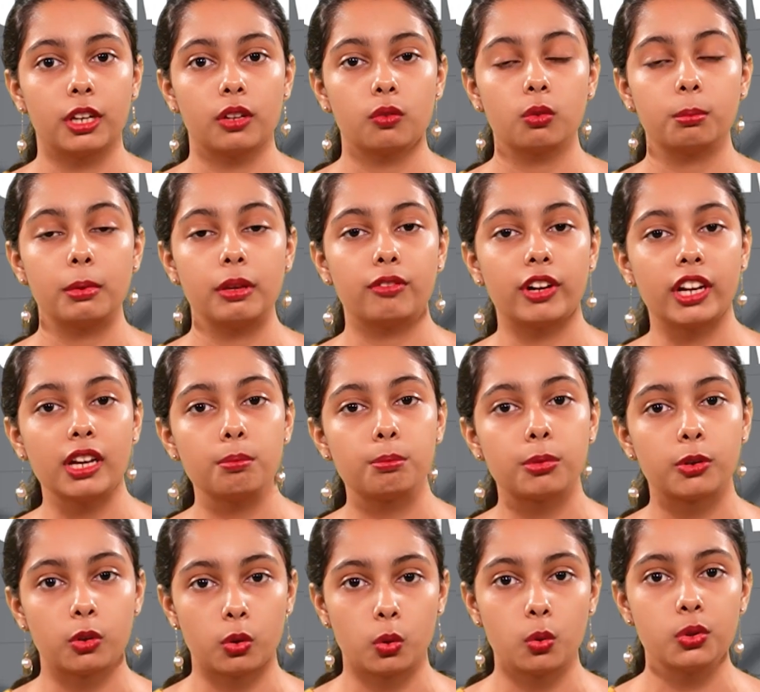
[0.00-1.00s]
it would be very
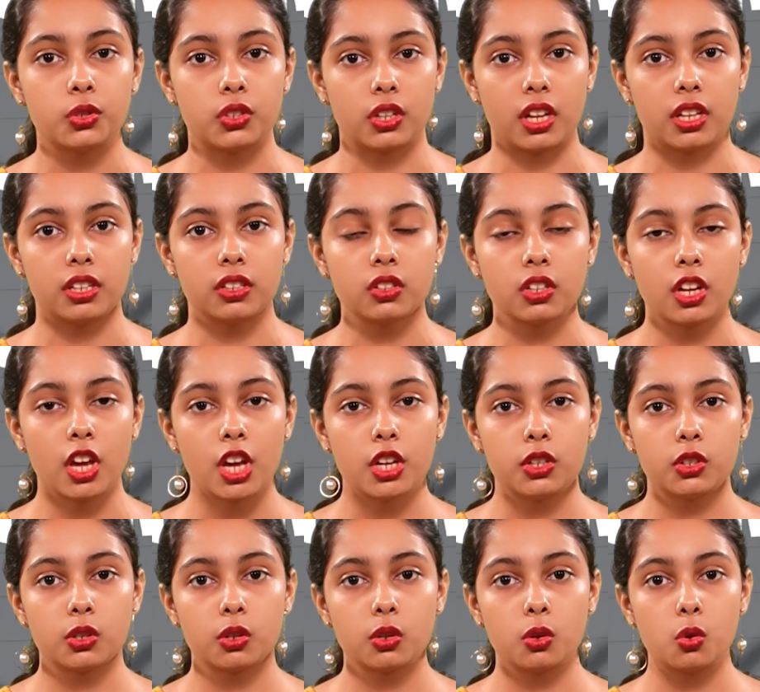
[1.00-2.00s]
prudent
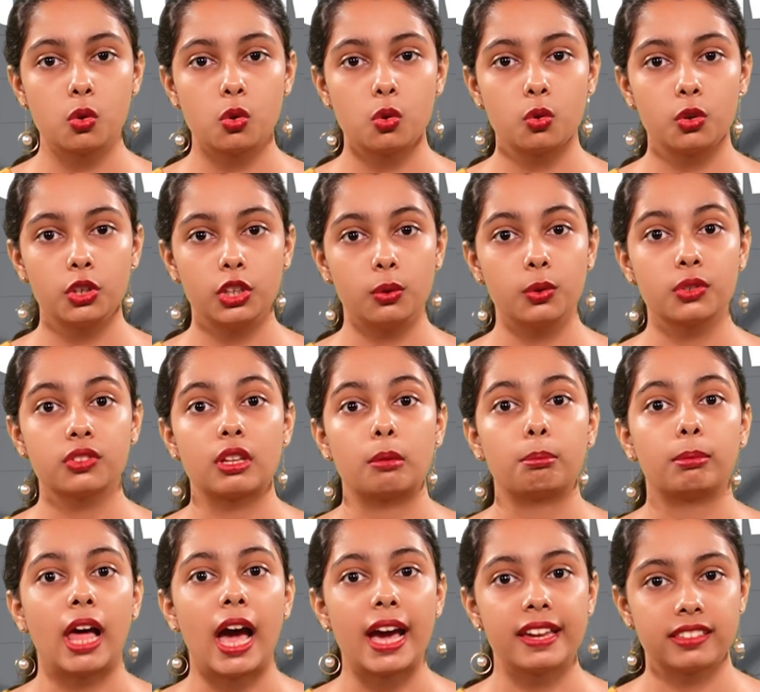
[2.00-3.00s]
to use
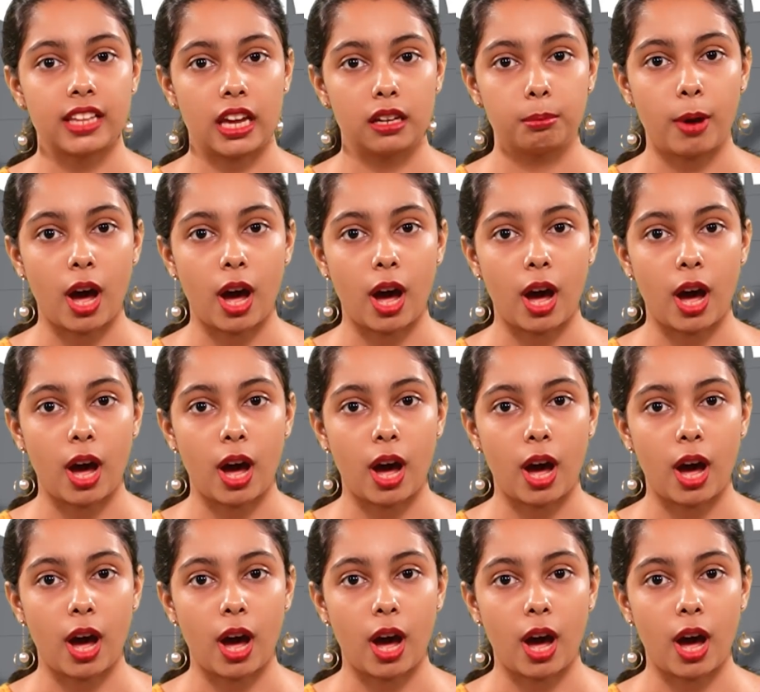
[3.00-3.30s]
supply-side